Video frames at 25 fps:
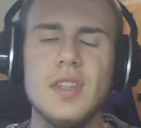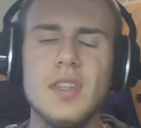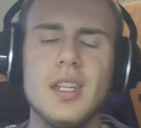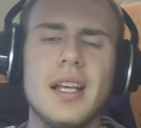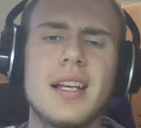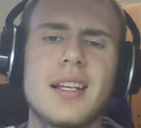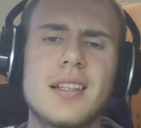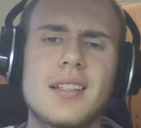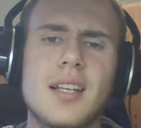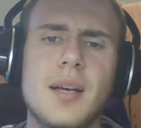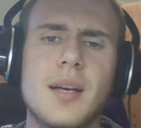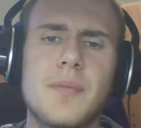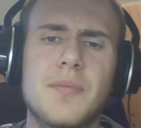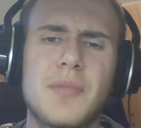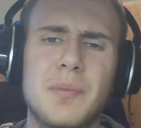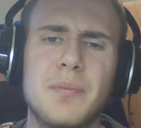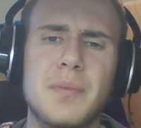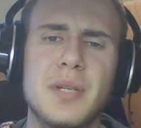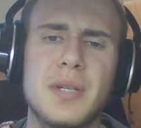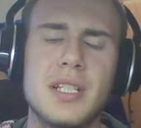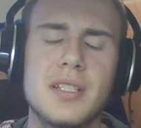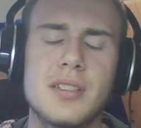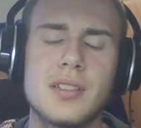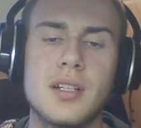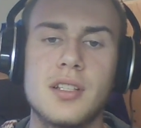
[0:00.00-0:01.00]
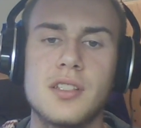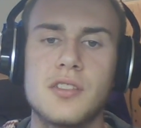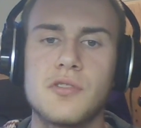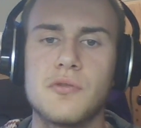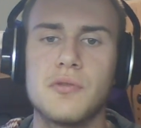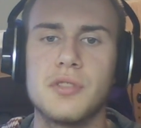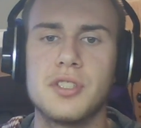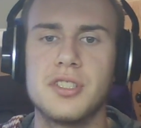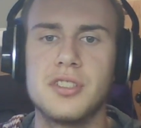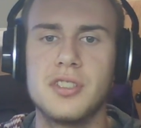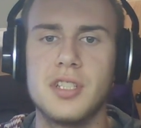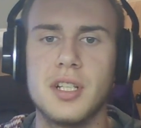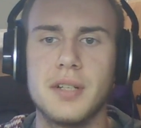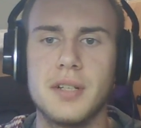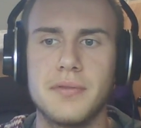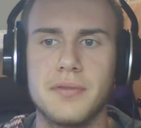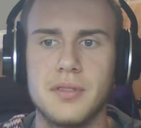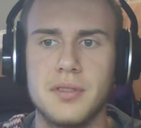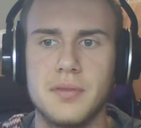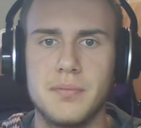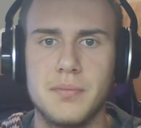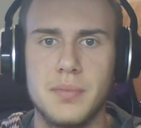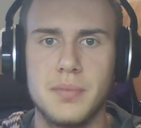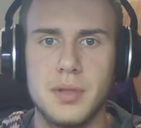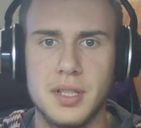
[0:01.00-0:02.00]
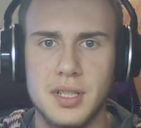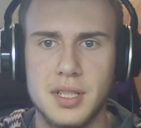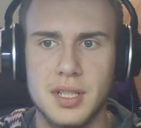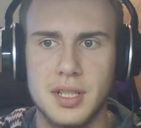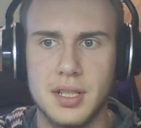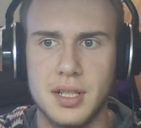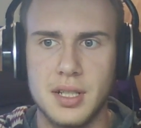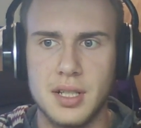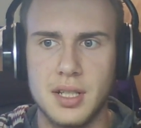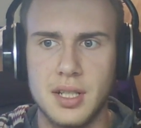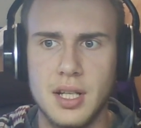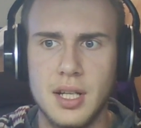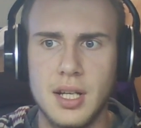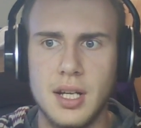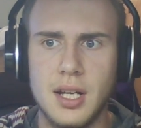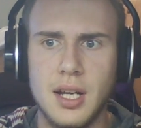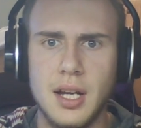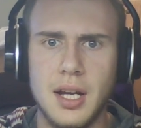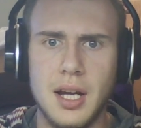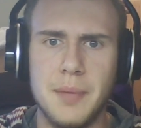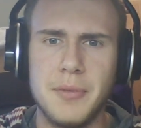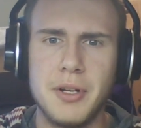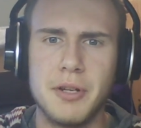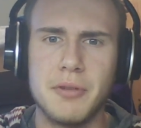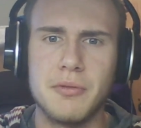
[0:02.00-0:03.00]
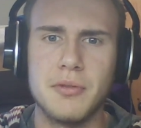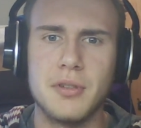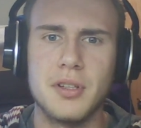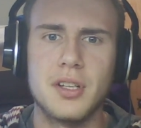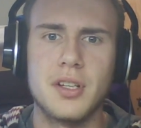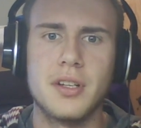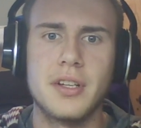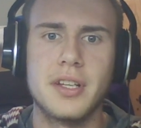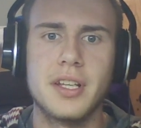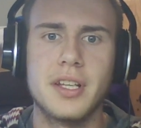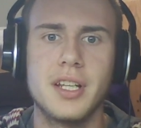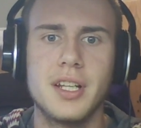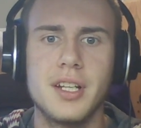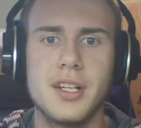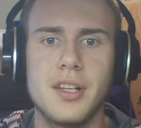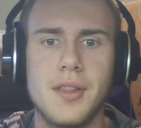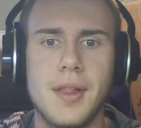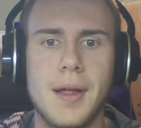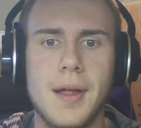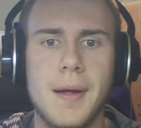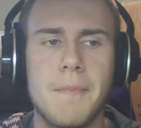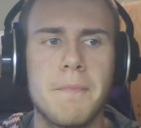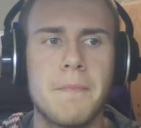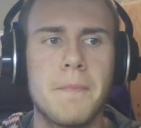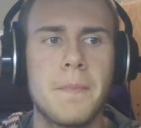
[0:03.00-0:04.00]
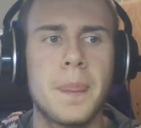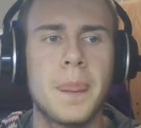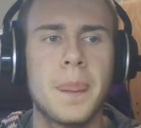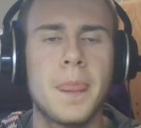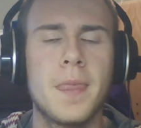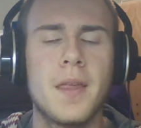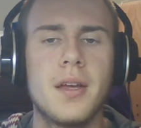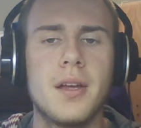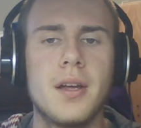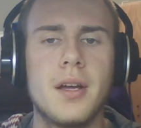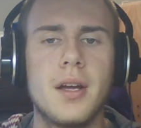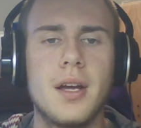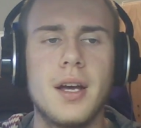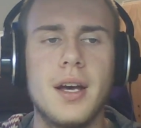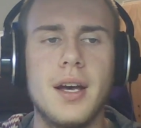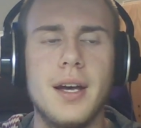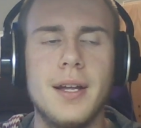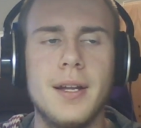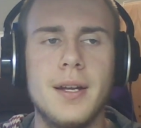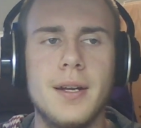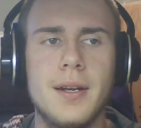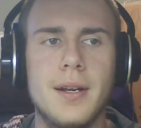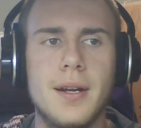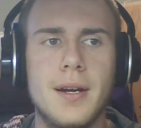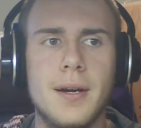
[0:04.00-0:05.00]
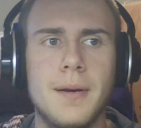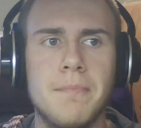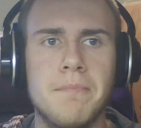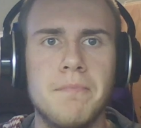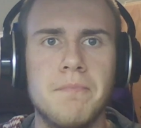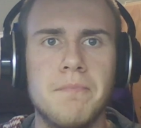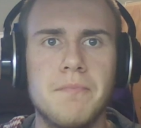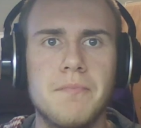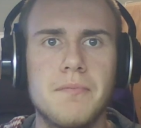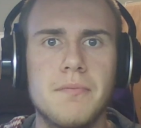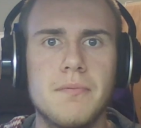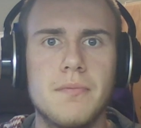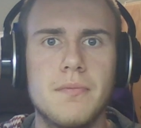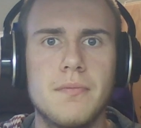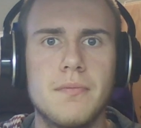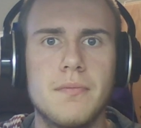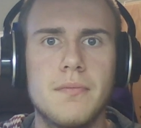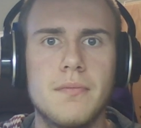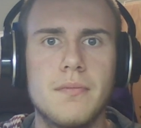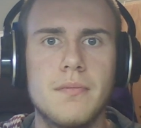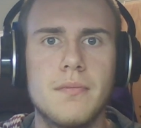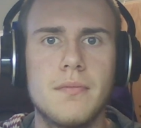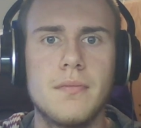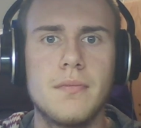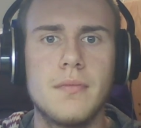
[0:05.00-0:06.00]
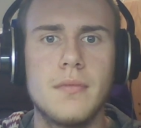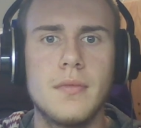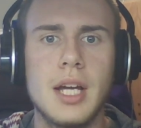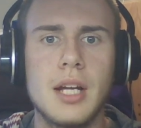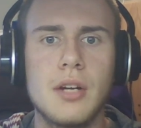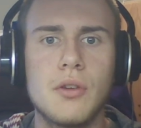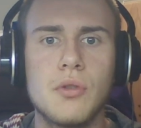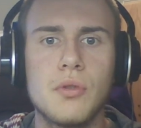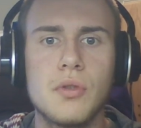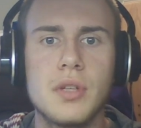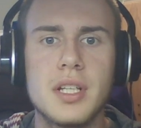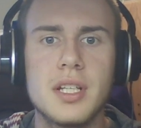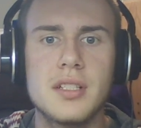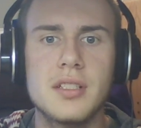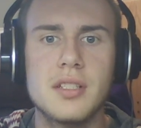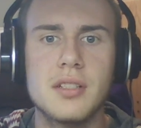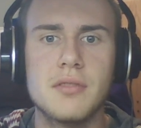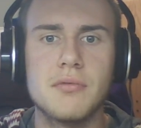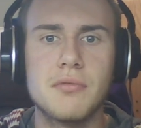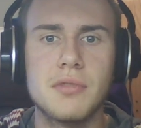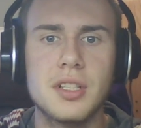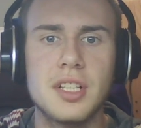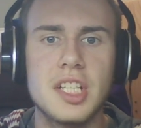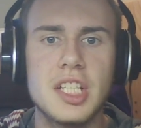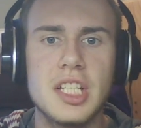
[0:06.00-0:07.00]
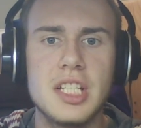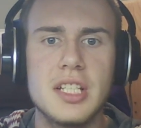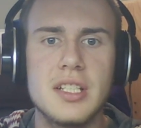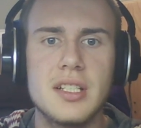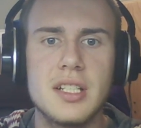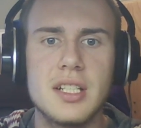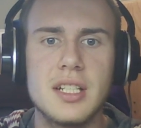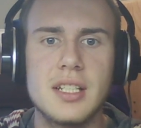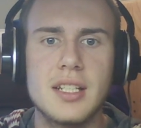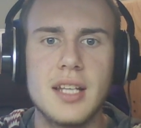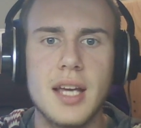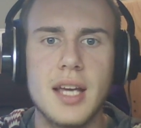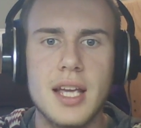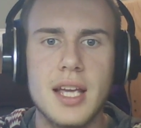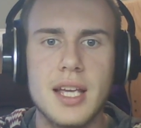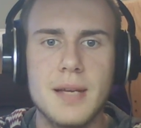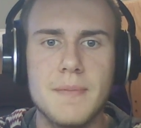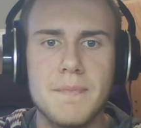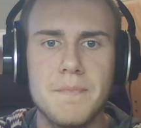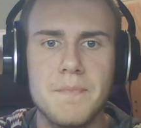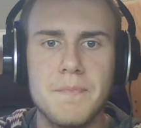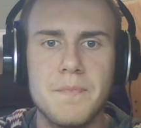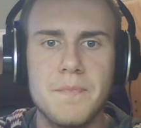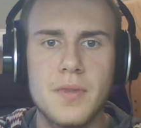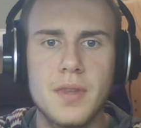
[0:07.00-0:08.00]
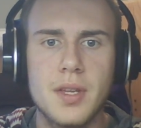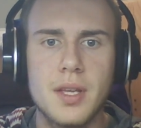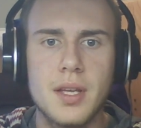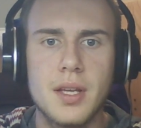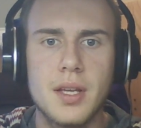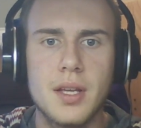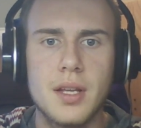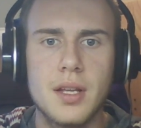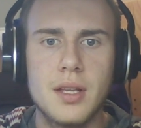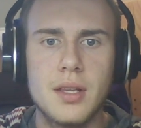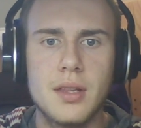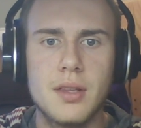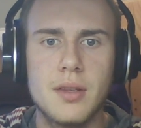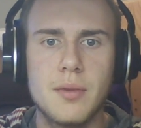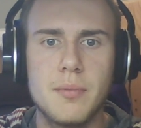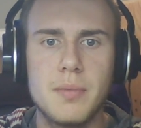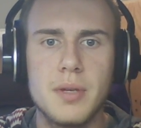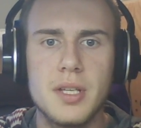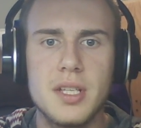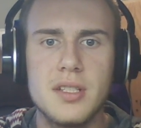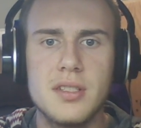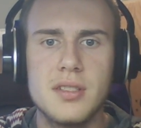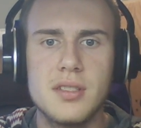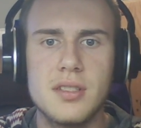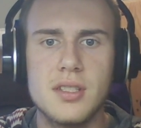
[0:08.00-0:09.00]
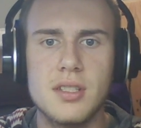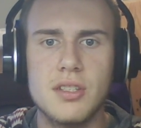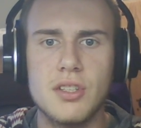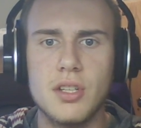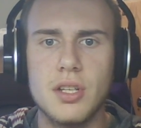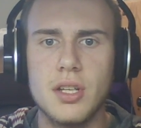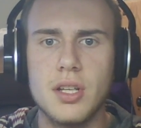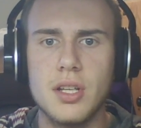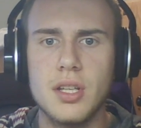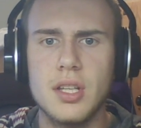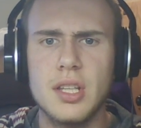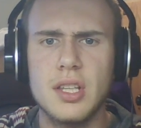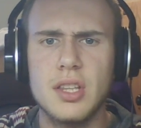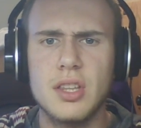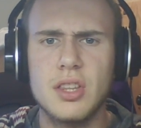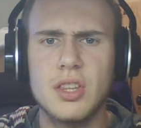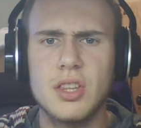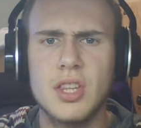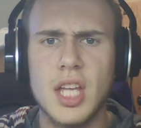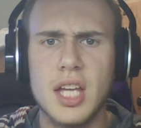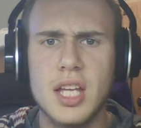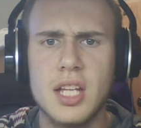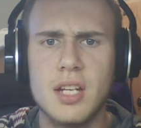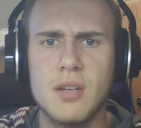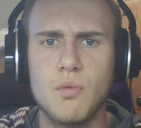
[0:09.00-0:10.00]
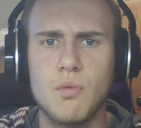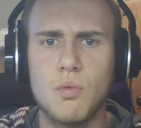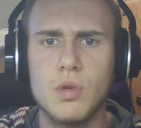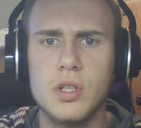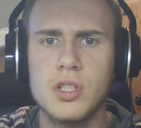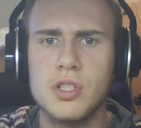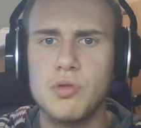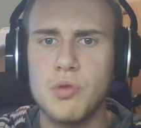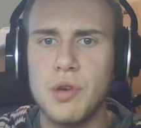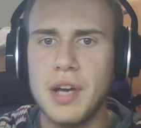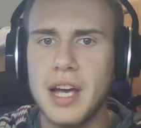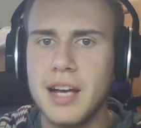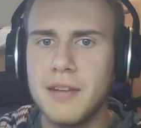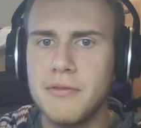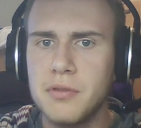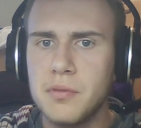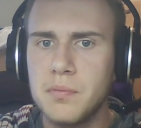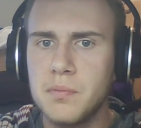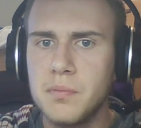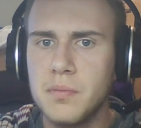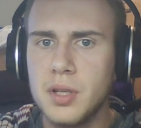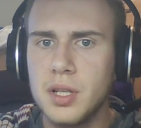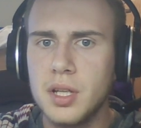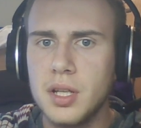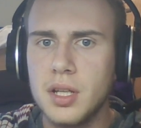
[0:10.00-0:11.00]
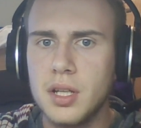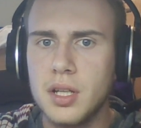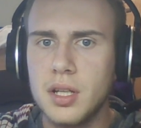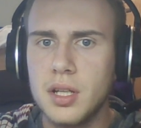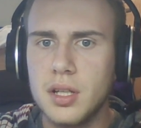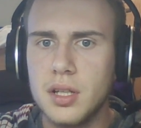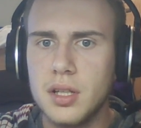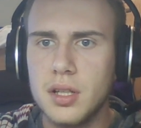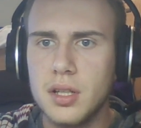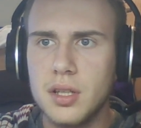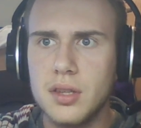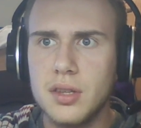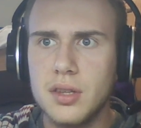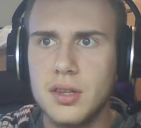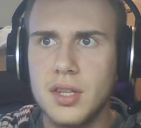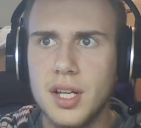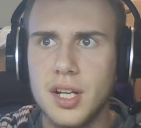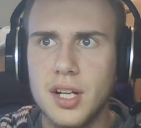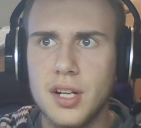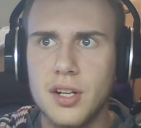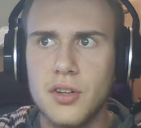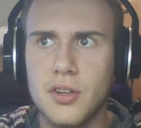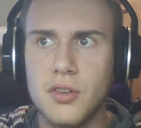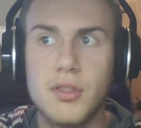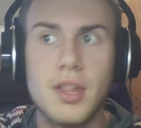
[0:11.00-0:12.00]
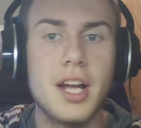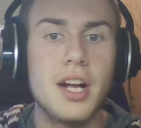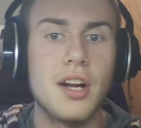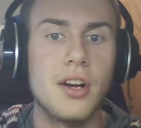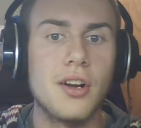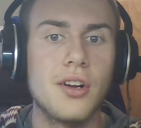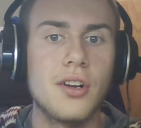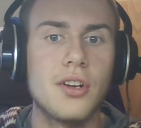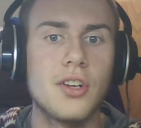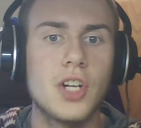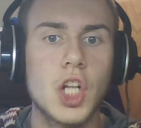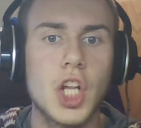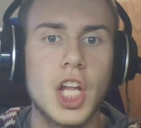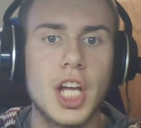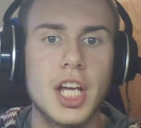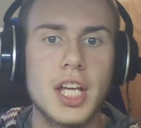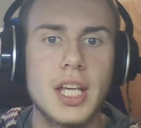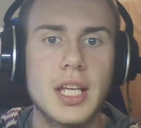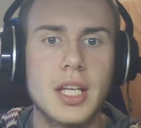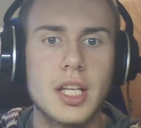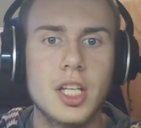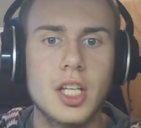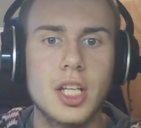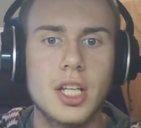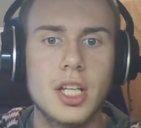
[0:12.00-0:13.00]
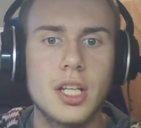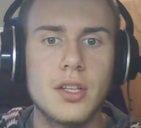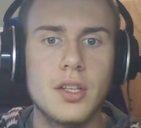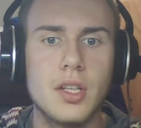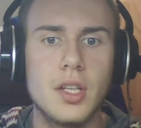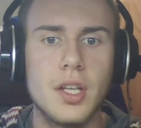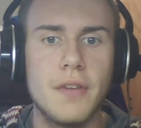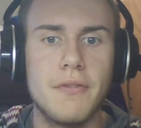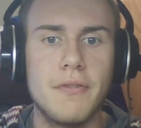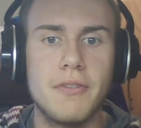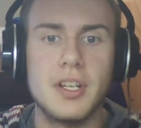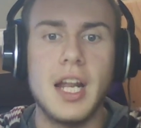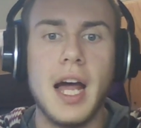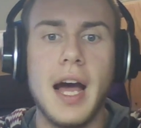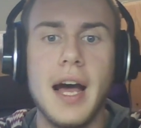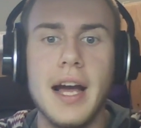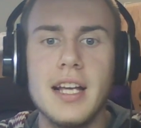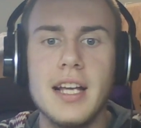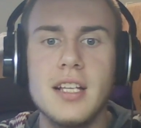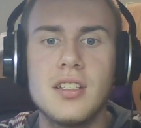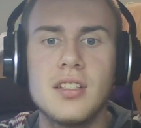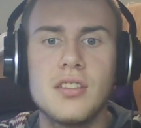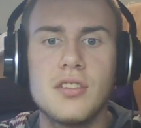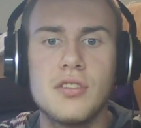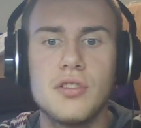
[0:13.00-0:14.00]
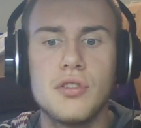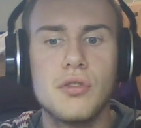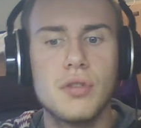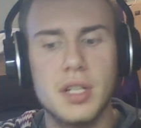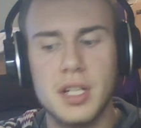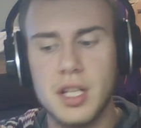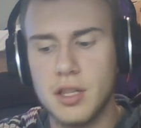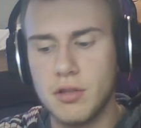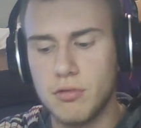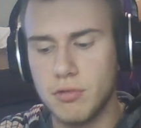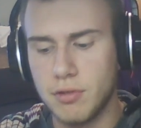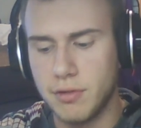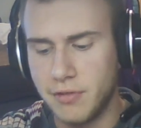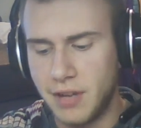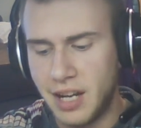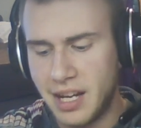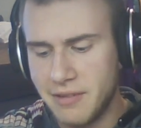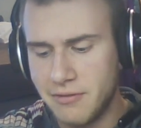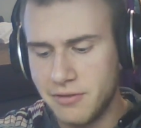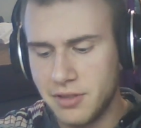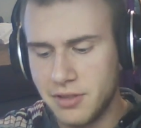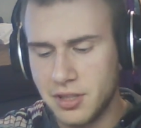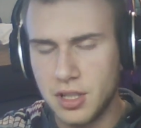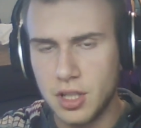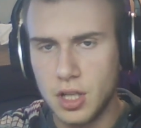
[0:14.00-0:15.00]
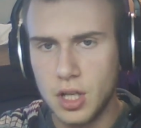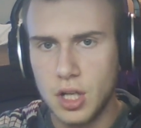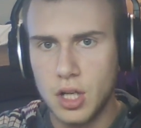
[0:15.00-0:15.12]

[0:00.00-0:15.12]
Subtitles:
except the beast hunts, which is different, but I'm not really going to get into that. And not only is it really easy to tame the beasts, then once you have them, they're there. Like, if it dies, you can either revive it,